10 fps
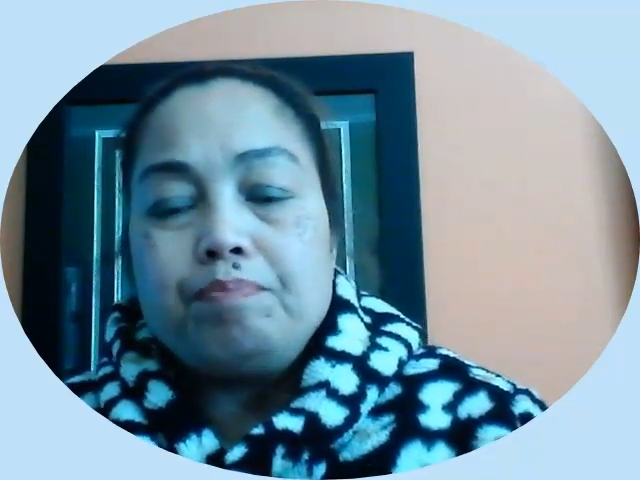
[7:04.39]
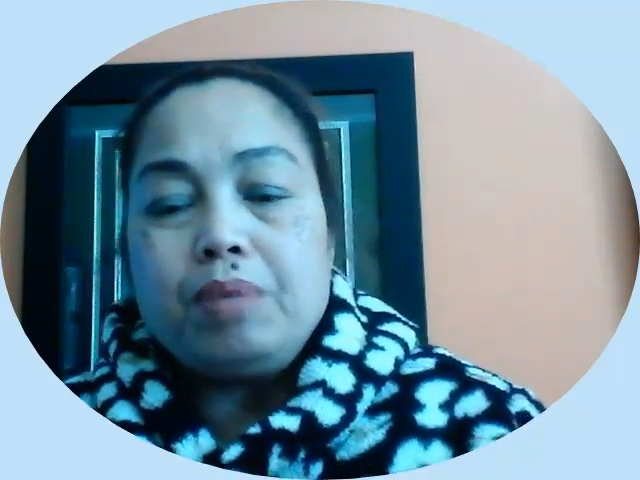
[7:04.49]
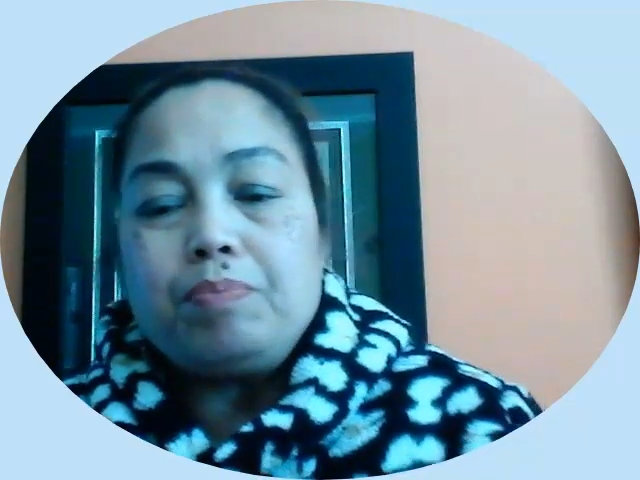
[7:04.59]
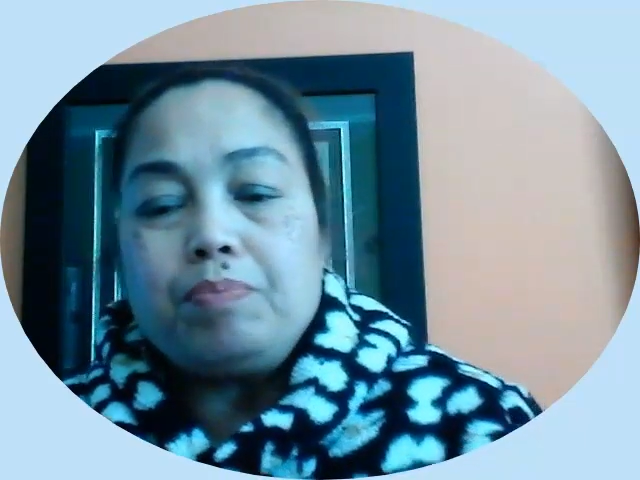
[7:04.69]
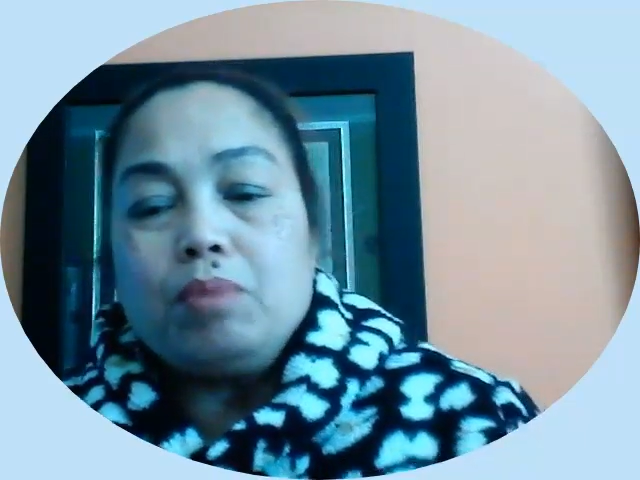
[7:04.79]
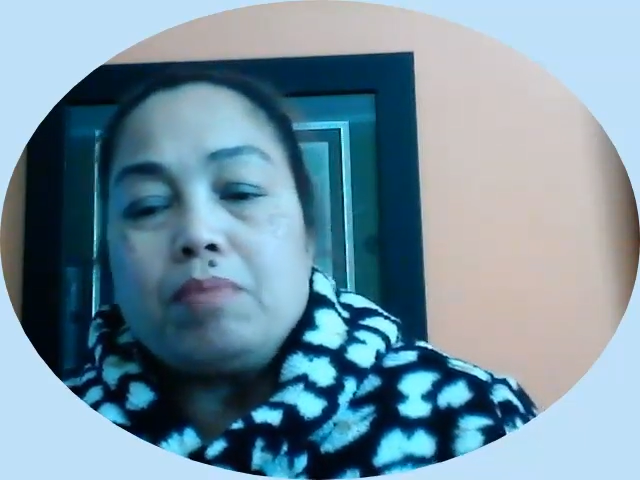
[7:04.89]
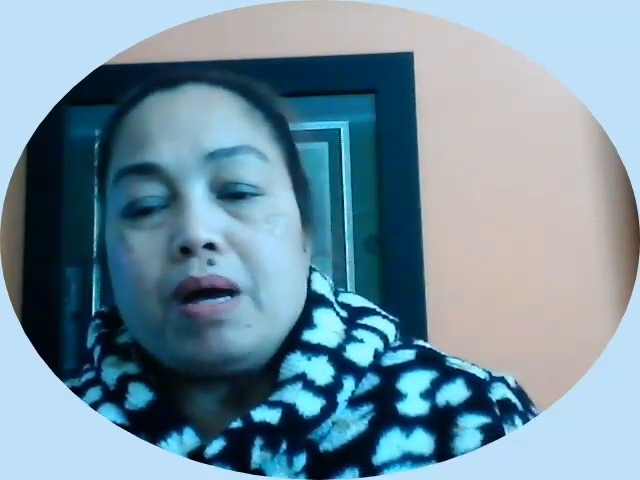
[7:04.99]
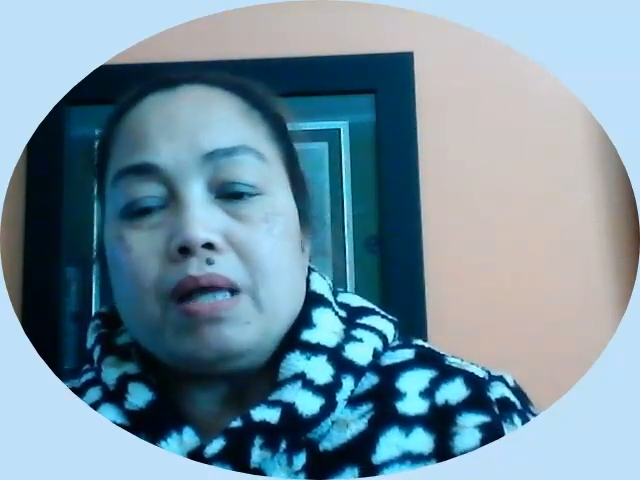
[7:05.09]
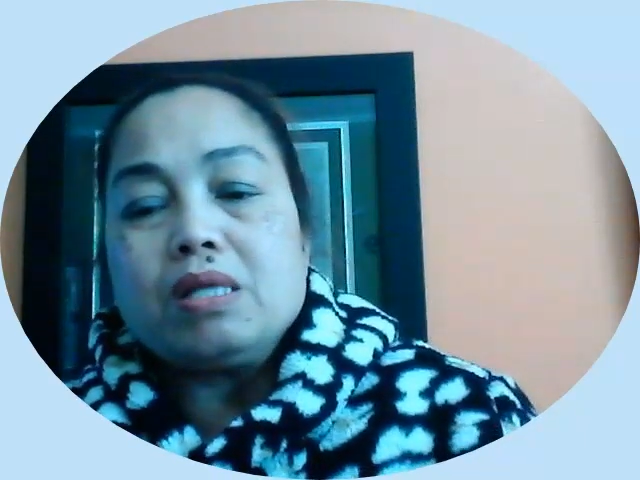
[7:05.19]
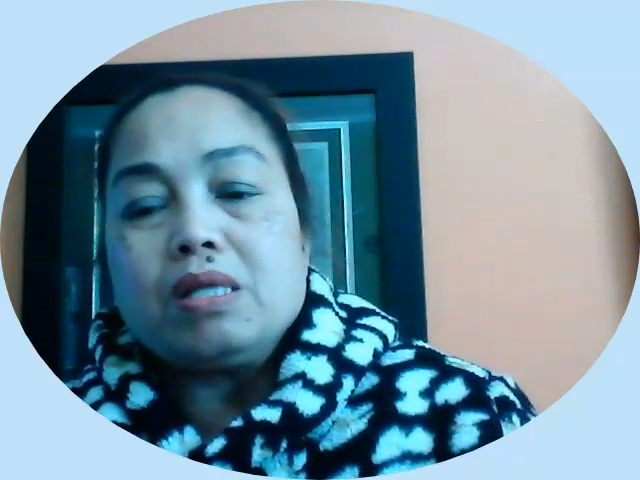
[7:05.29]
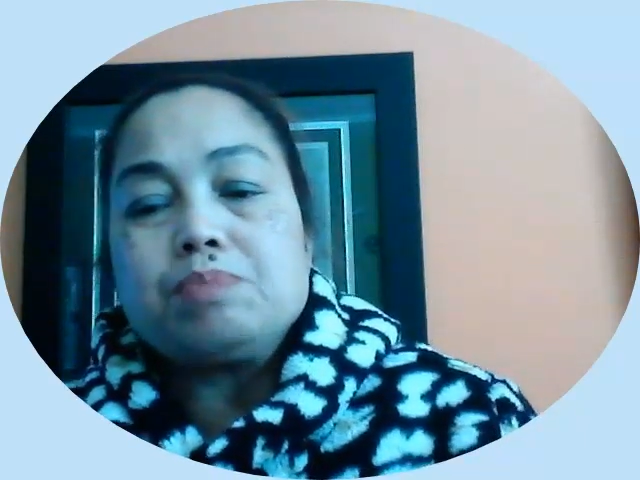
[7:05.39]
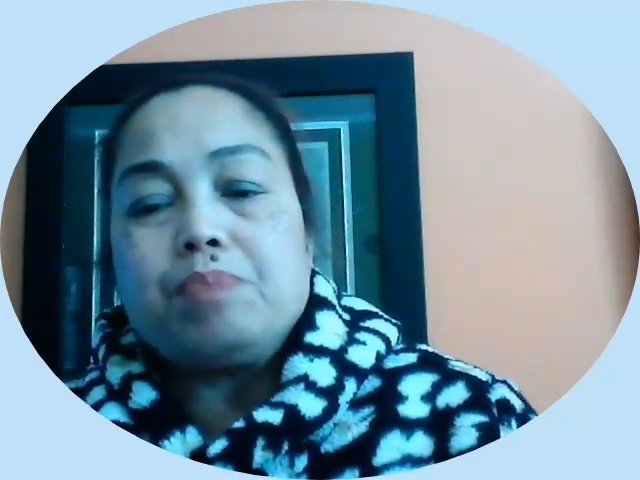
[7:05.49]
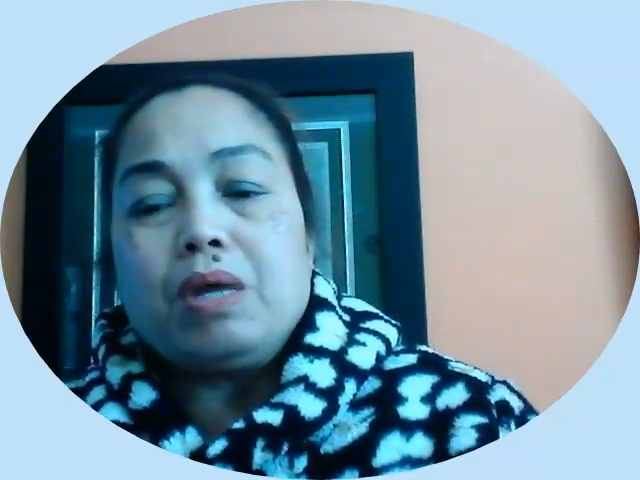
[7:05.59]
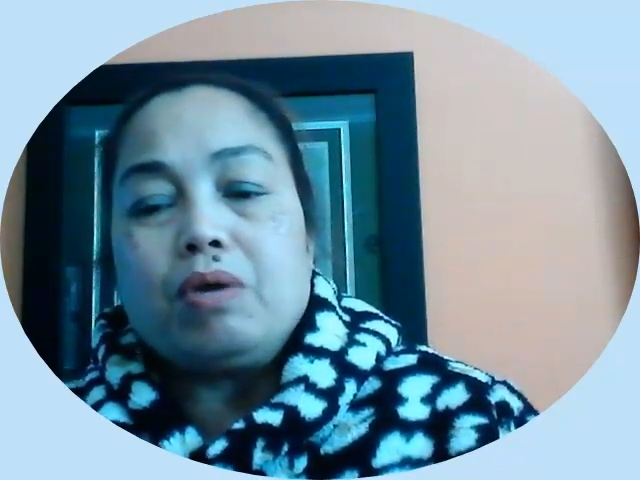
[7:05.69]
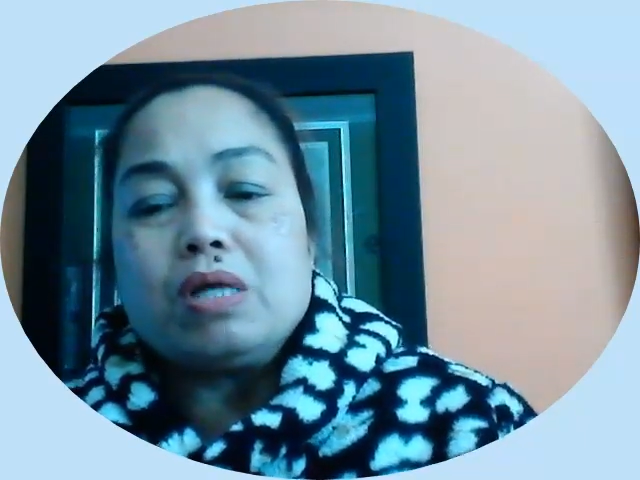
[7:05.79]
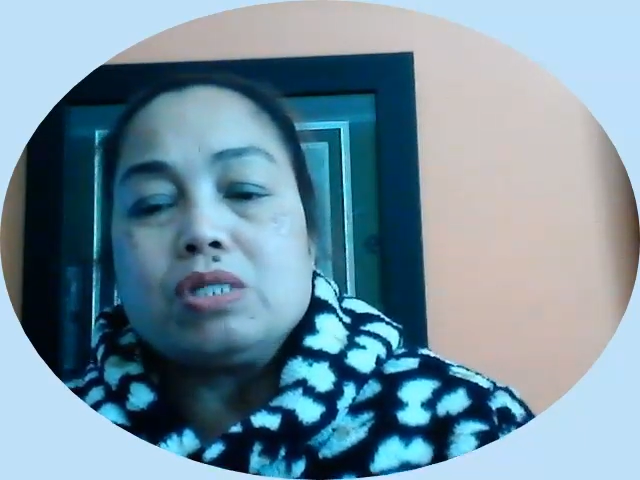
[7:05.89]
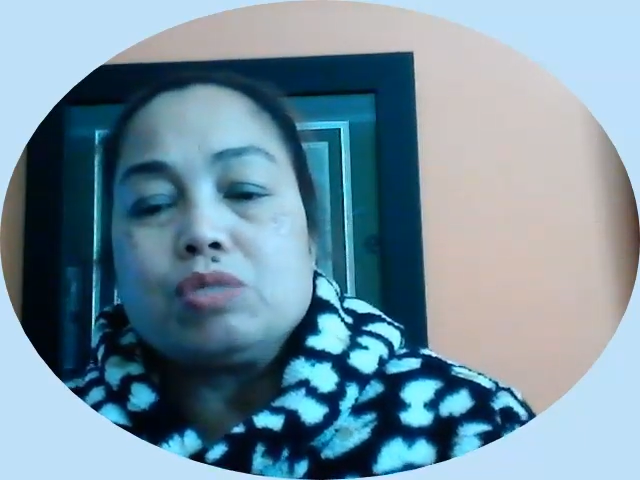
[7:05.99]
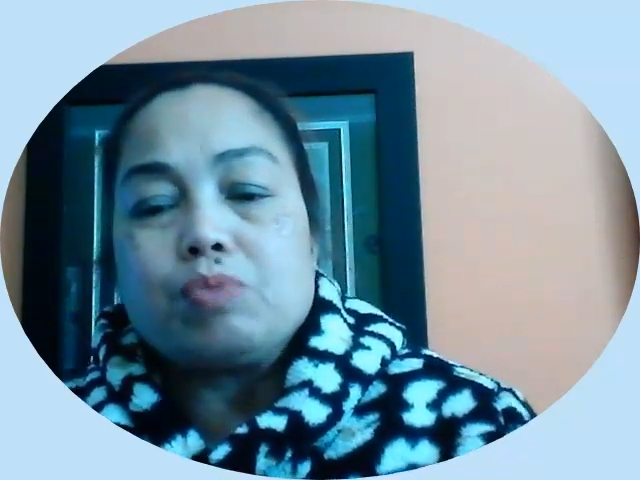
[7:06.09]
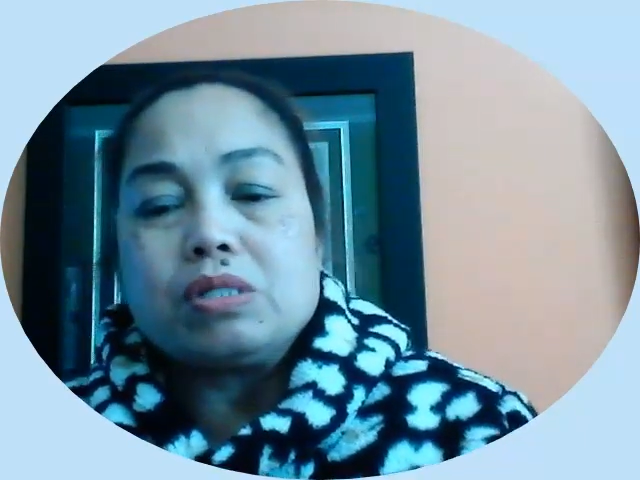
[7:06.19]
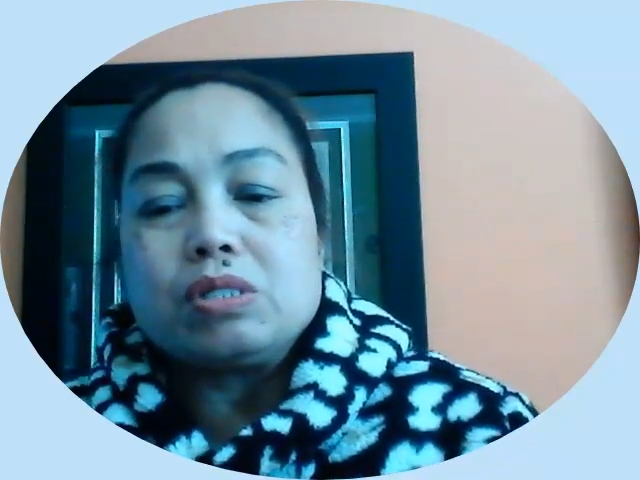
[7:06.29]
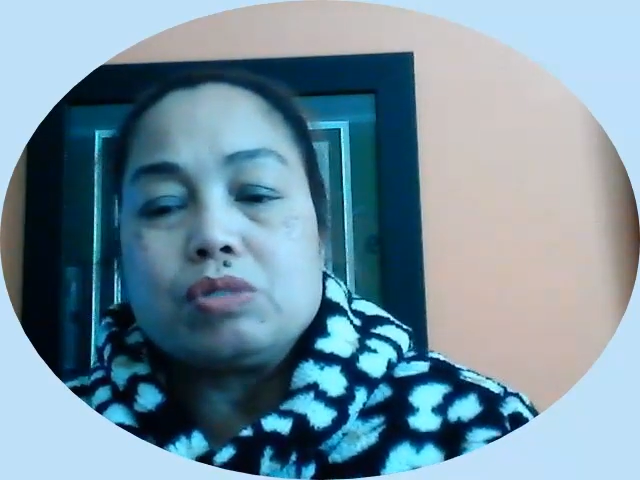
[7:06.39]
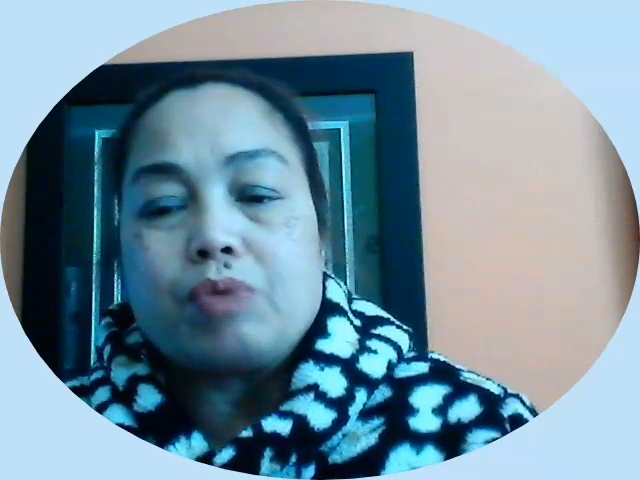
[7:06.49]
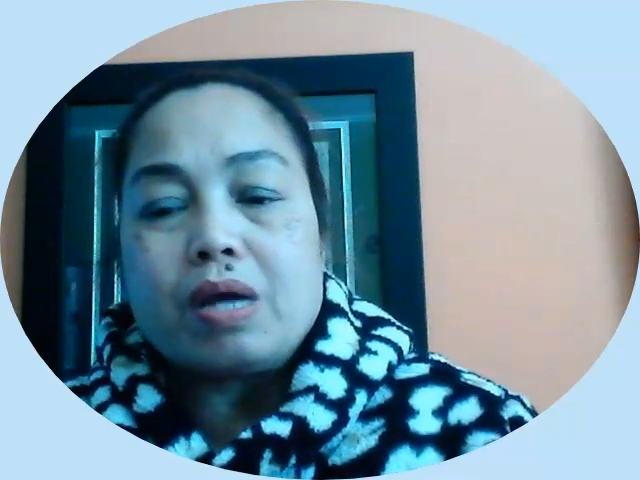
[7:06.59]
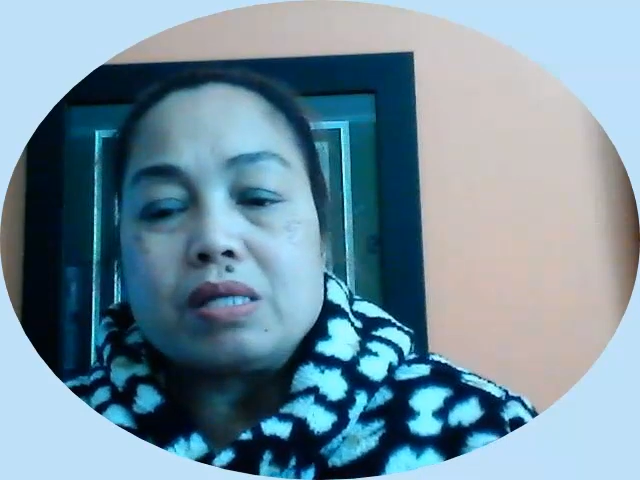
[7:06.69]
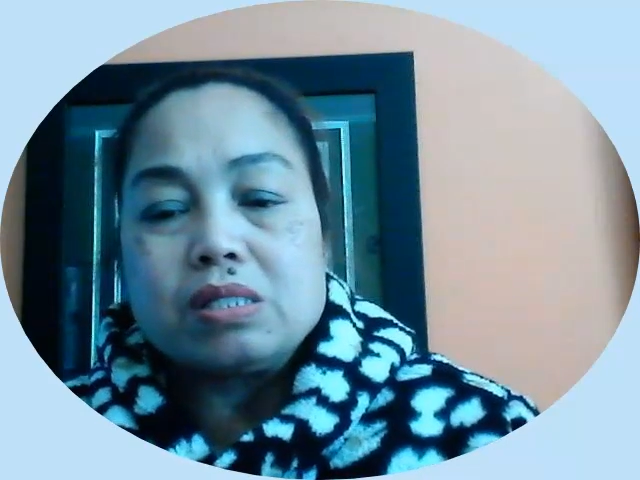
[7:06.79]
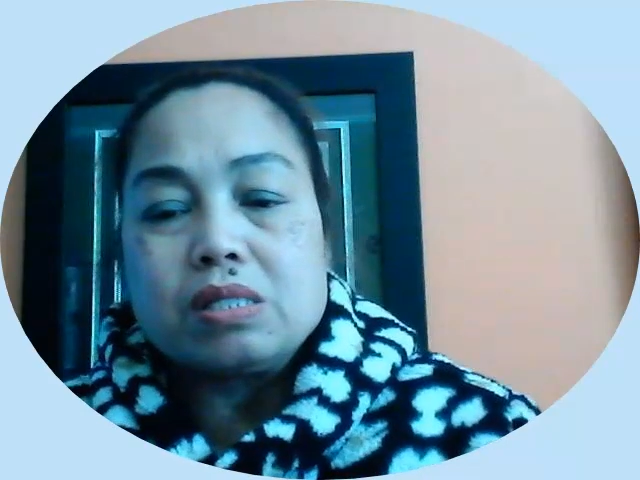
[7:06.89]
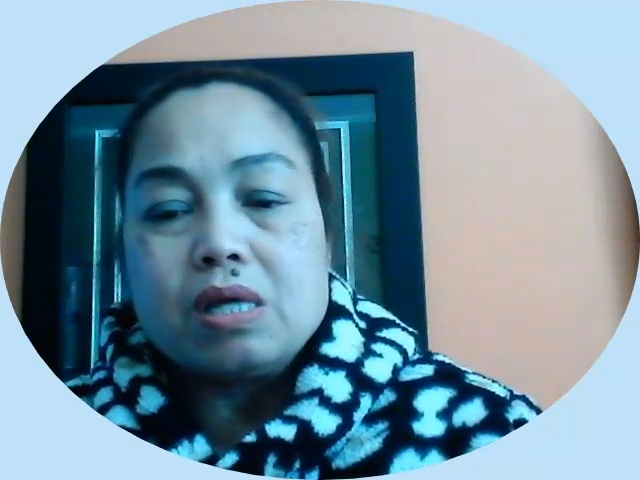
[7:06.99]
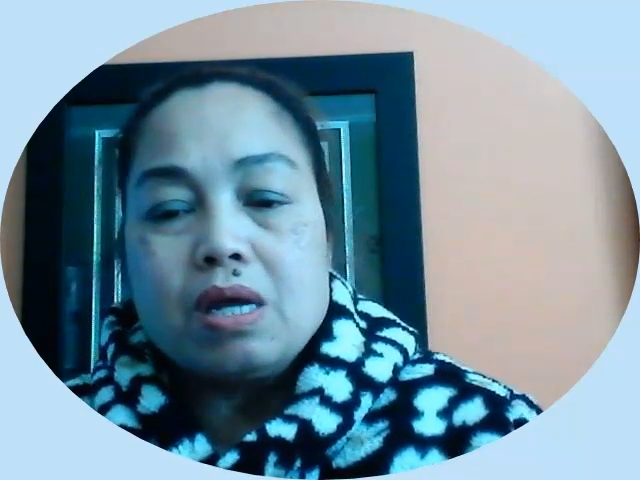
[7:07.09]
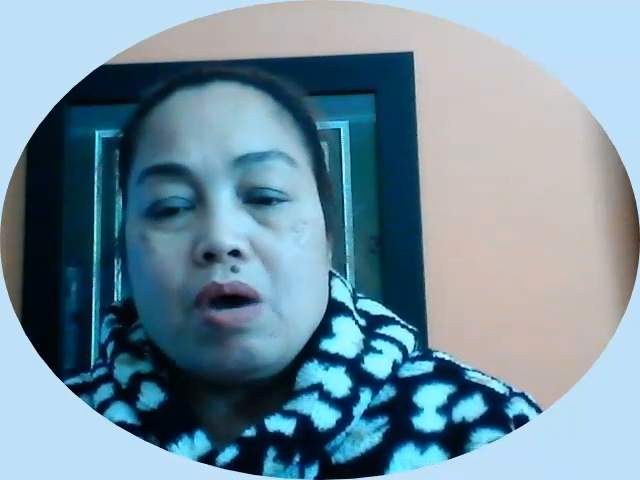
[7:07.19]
people might experience when stressed.